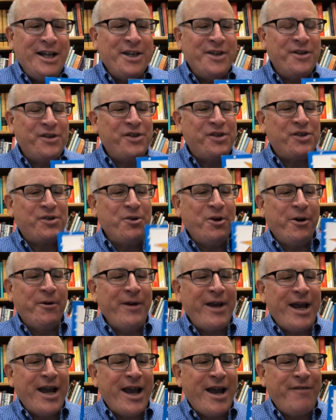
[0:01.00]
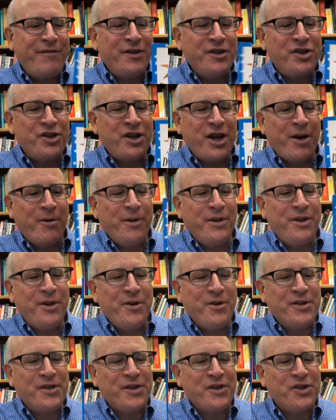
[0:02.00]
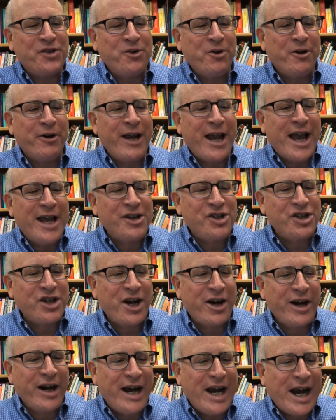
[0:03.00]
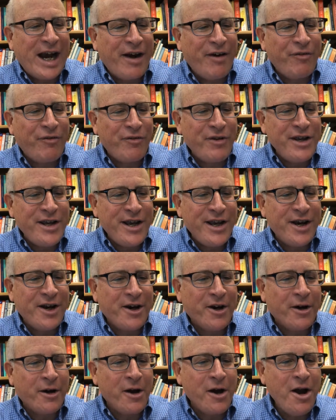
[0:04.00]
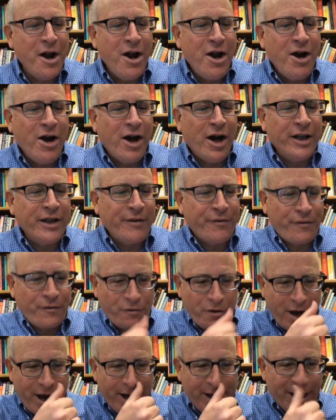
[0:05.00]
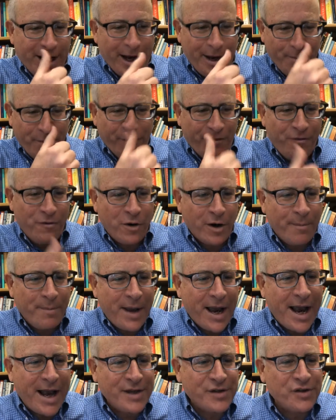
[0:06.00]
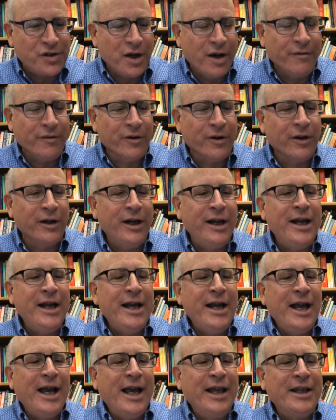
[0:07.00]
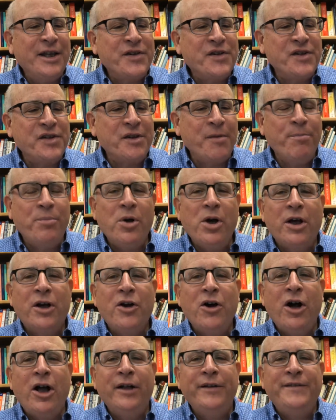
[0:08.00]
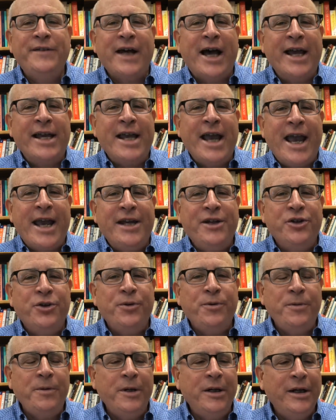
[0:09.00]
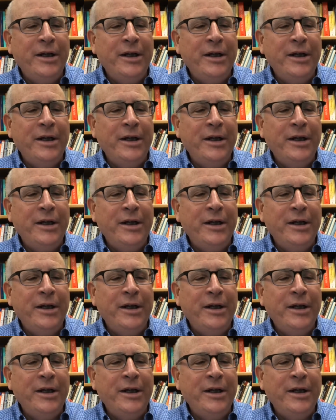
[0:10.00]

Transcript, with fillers: The story I have to share with you is a story I share every year on the Friday before Passover. And this is a book called Dayenu.